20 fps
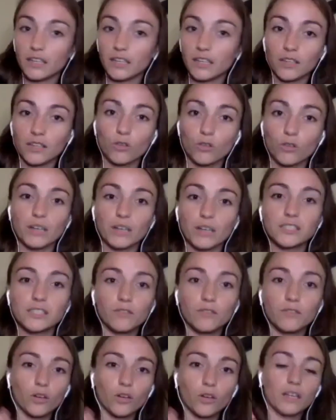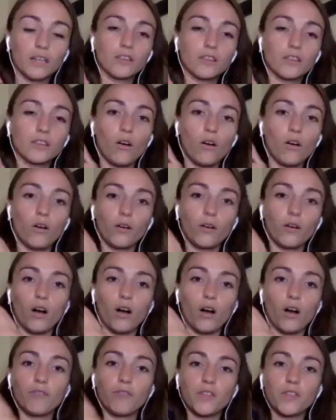the rest of your like the arm
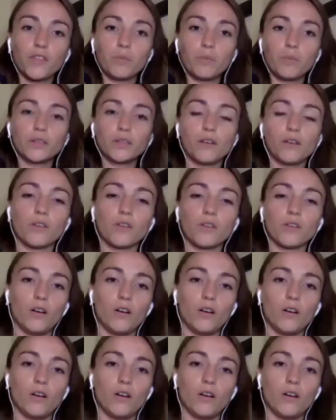everything below the